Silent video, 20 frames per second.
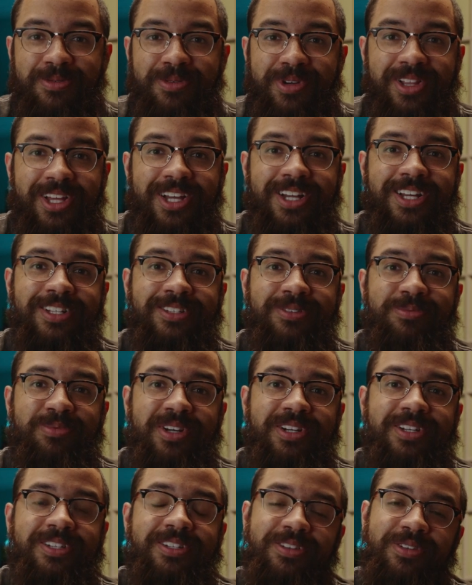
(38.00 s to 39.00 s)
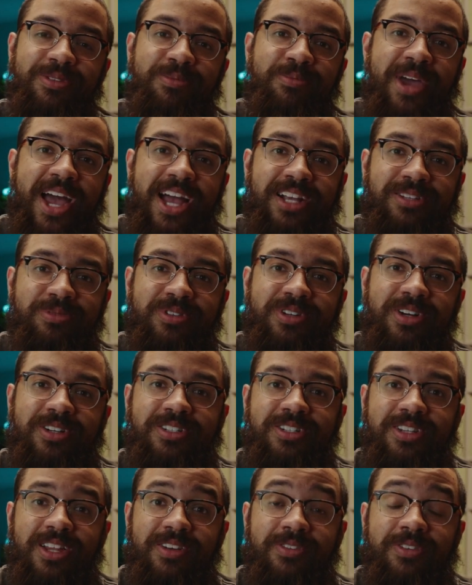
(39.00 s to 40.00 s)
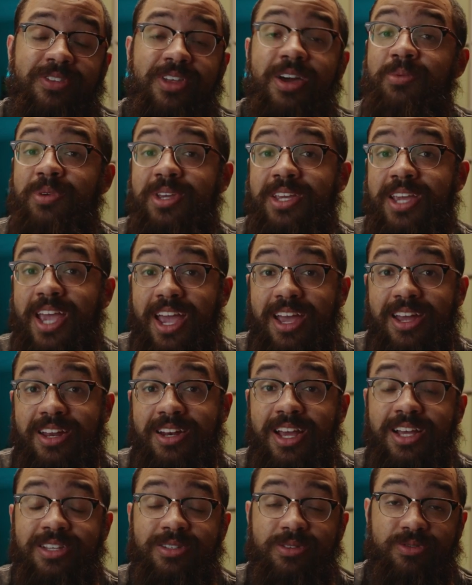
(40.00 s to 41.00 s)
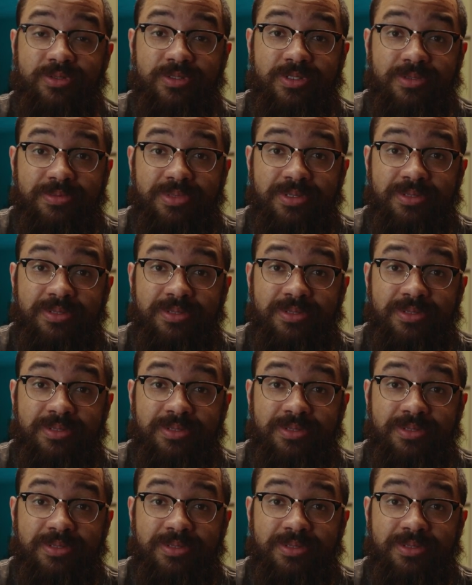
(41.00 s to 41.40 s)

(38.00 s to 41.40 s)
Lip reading: we like it to bring us to the max production level that we can as a group.